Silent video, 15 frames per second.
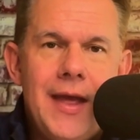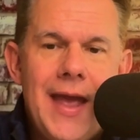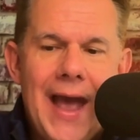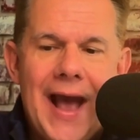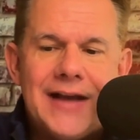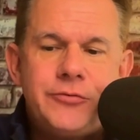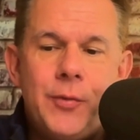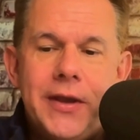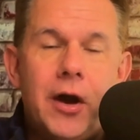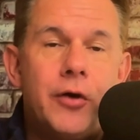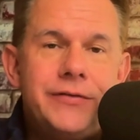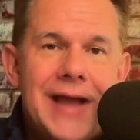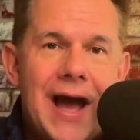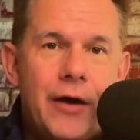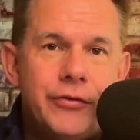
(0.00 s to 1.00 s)
As we go
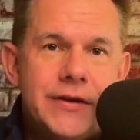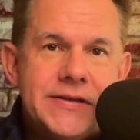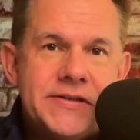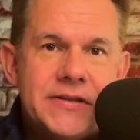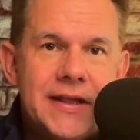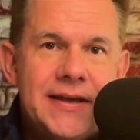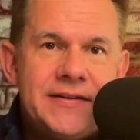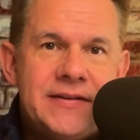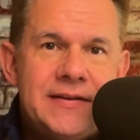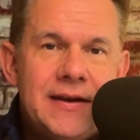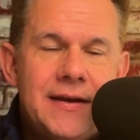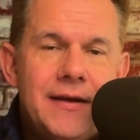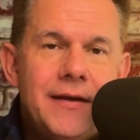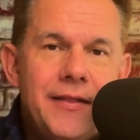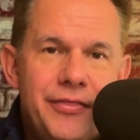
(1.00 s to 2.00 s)
down this list,
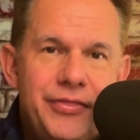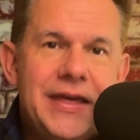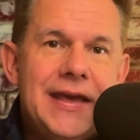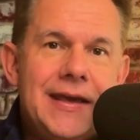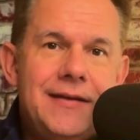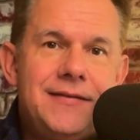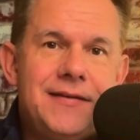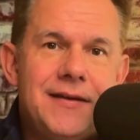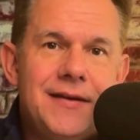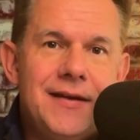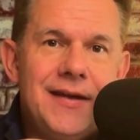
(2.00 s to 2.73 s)
these